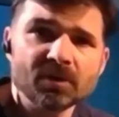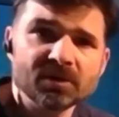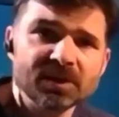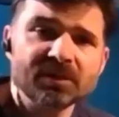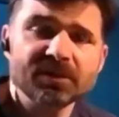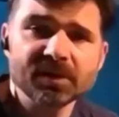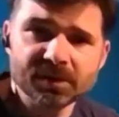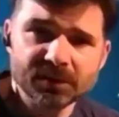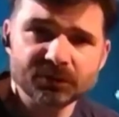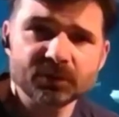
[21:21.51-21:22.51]
since the
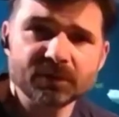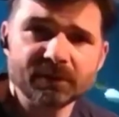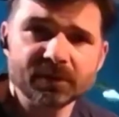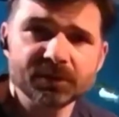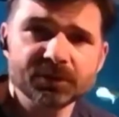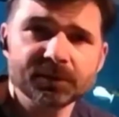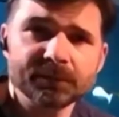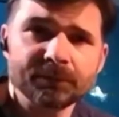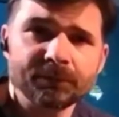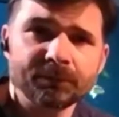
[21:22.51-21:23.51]
Industrial
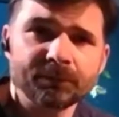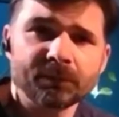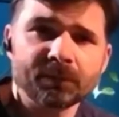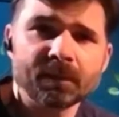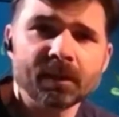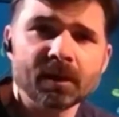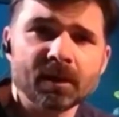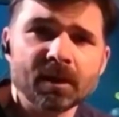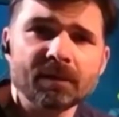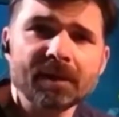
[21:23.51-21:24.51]
Revolution.
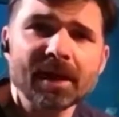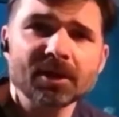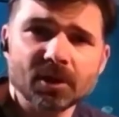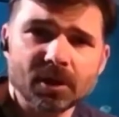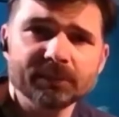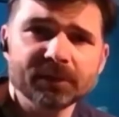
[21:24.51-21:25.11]
That carbon